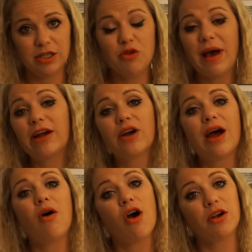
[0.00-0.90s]
No matter
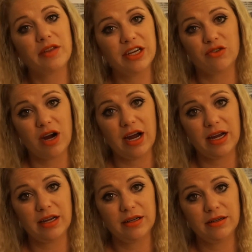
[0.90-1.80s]
how hard they
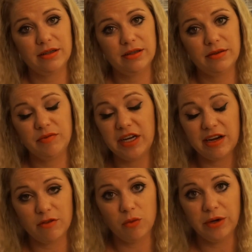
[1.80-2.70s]
try, they
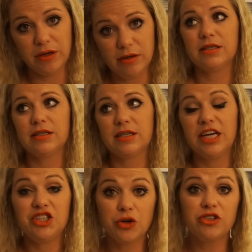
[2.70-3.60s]
never will.
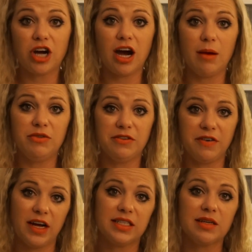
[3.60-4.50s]
It's your job to
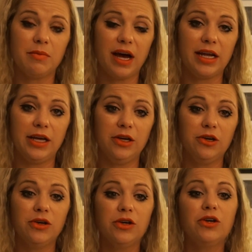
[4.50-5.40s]
find somebody
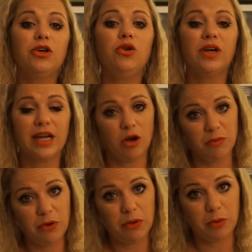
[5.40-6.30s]
who can
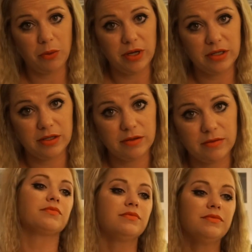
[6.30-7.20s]
help you through it.
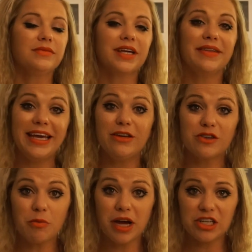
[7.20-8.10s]
Thank you
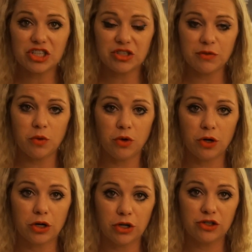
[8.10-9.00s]
so much
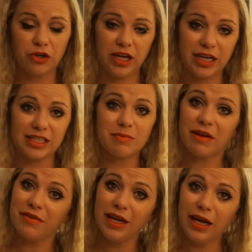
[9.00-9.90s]
for tuning into
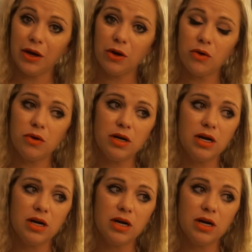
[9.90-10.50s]
my video.